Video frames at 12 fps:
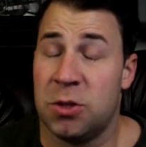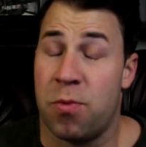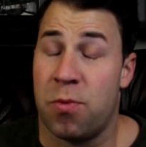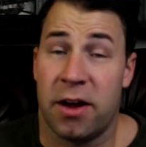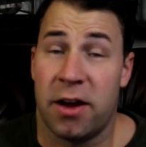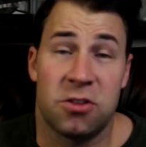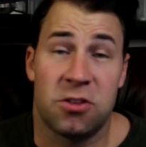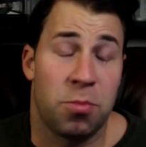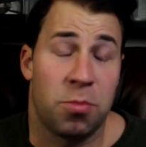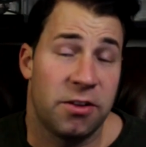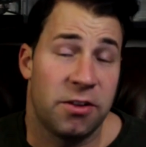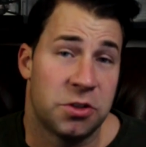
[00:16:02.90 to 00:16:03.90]
Start
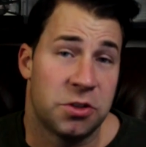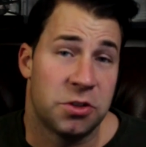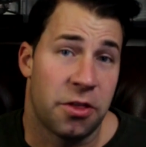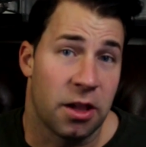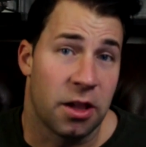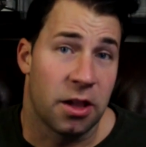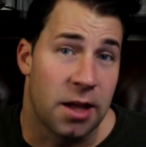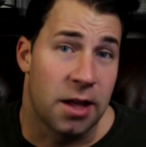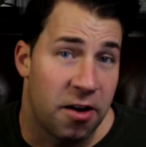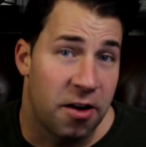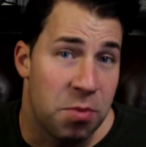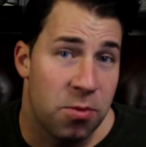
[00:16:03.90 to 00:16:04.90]
Plus, which I think a lot of
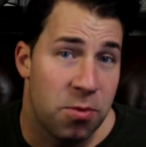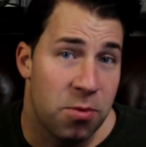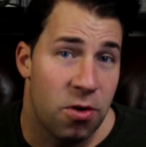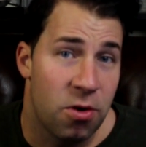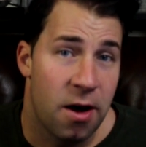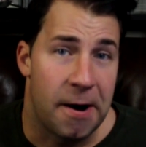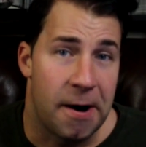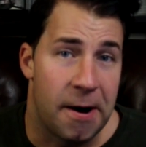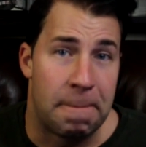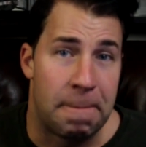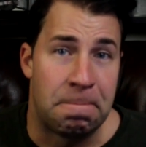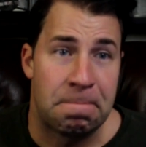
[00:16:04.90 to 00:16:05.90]
people
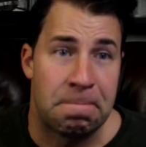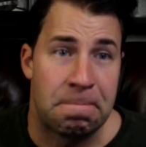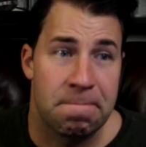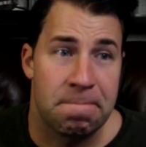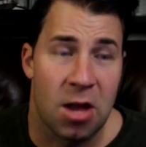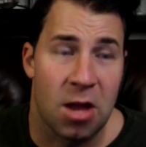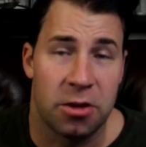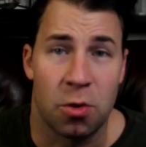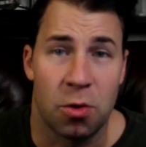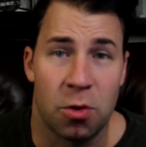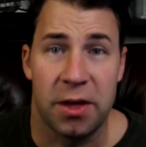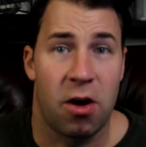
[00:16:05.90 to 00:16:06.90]
um, don't
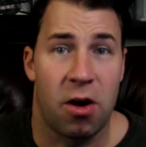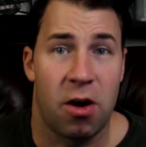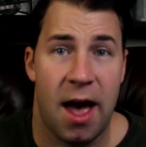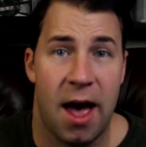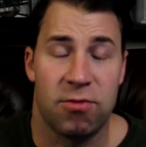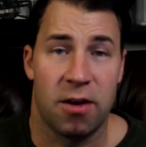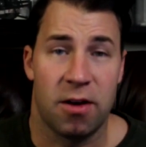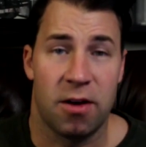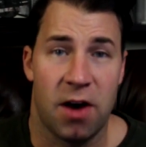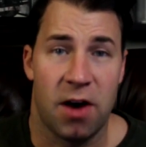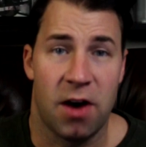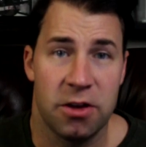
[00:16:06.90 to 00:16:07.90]
think are, have a lot of
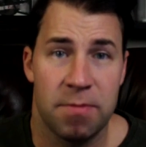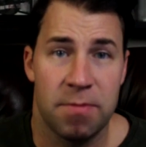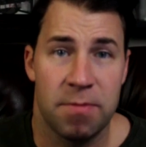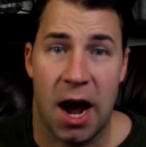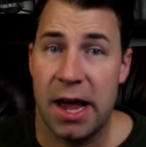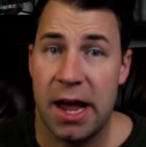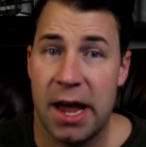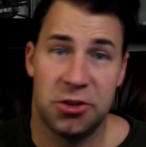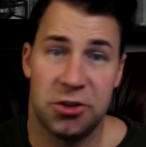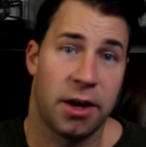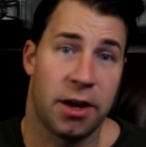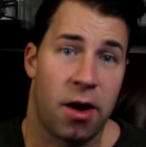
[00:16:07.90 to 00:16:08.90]
value. I actually like
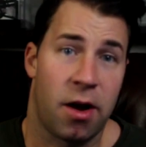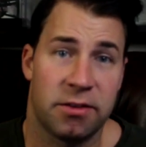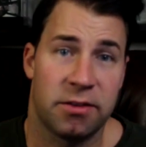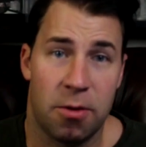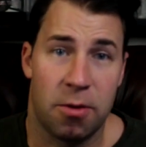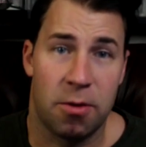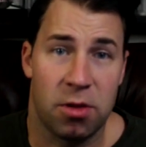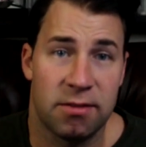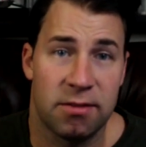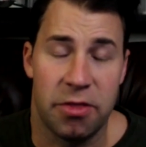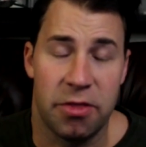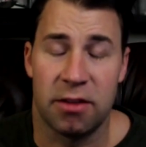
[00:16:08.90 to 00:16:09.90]
Rocket Start Plus. I
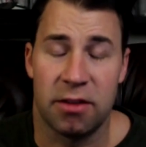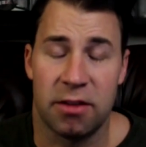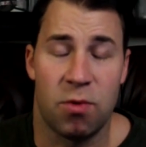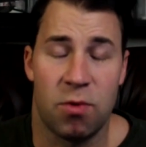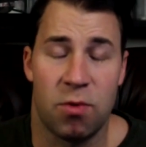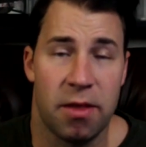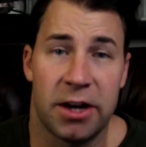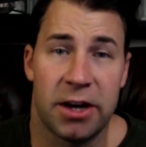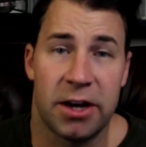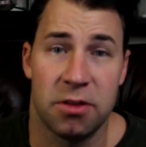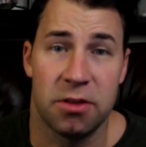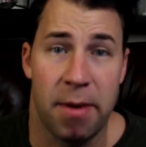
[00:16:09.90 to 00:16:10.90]
think it's one of the actually the
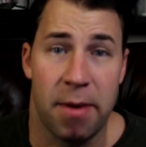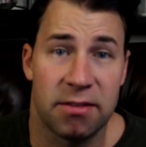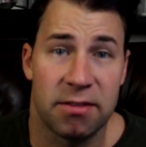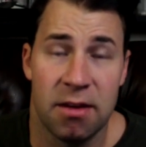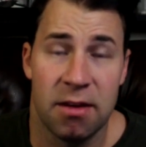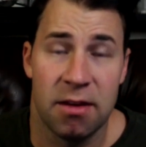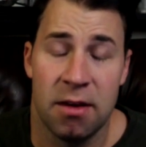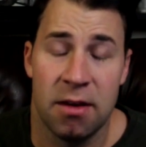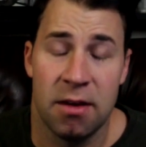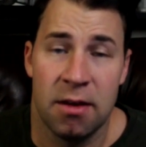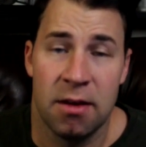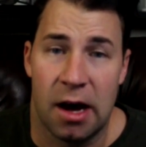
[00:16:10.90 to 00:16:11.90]
best.
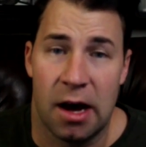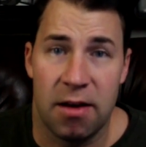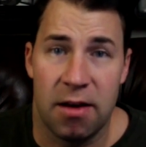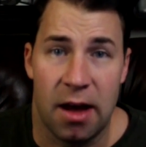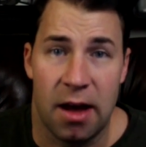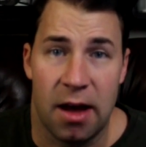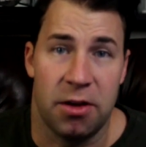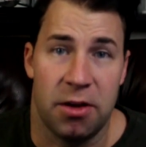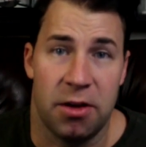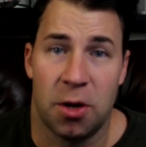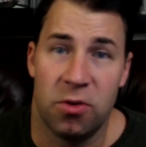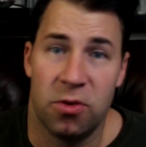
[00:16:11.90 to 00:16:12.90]
Uh, I think Jump
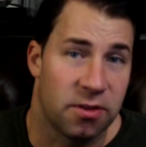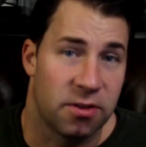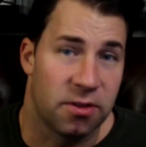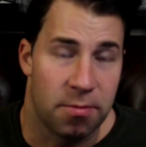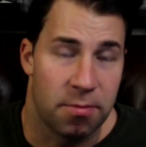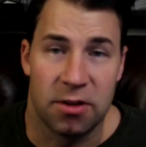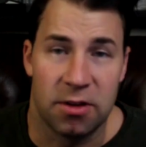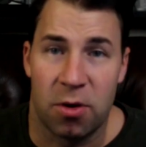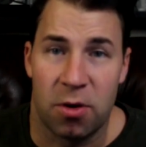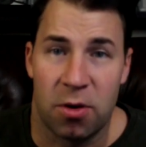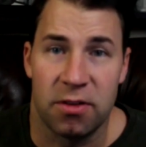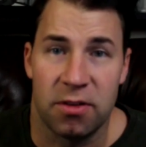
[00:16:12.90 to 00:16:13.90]
Boost is, is
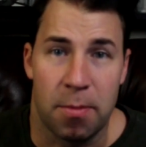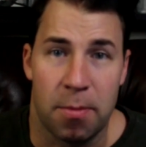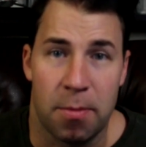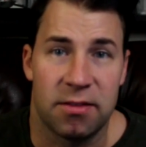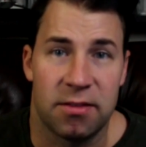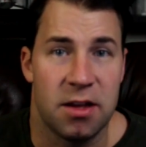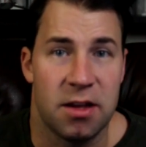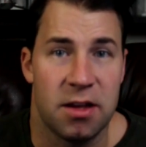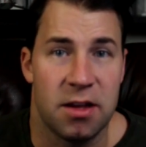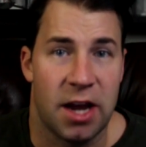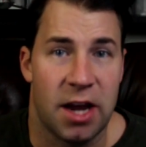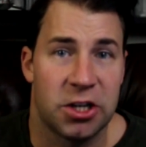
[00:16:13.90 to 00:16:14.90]
personally the best, and then
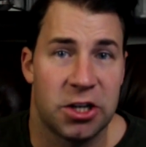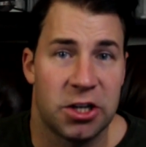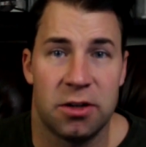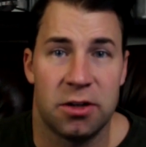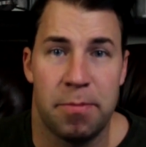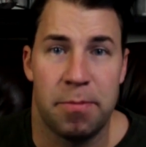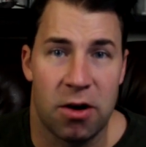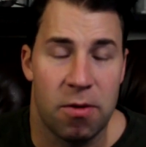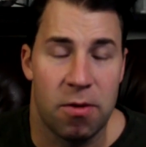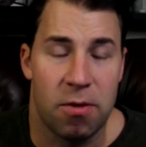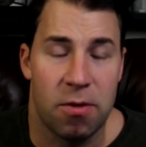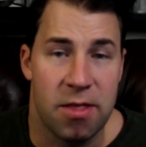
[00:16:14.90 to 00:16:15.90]
Dash panel,
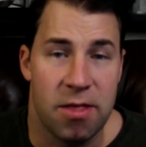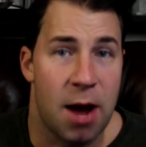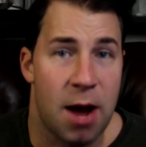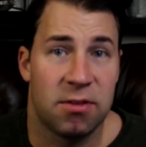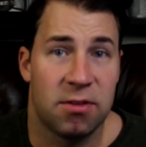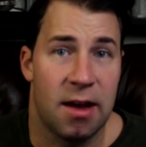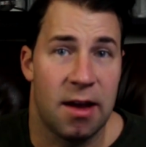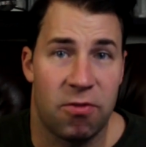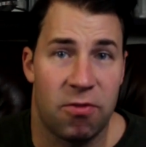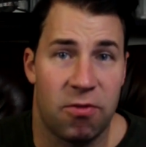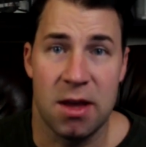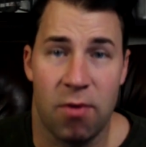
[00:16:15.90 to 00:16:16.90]
and then I would say for
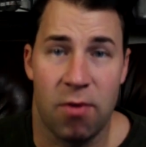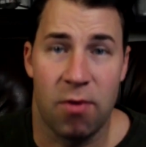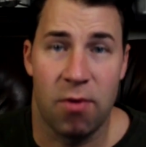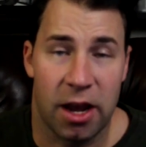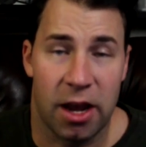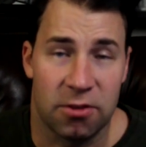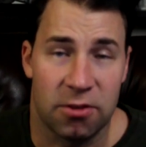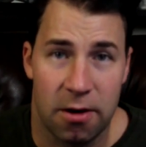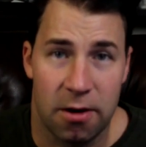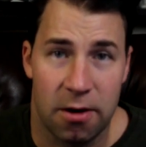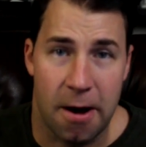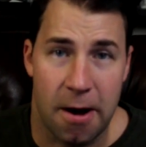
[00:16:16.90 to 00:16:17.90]
me Rocket Start.
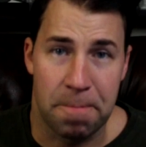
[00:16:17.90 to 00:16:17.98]
Um,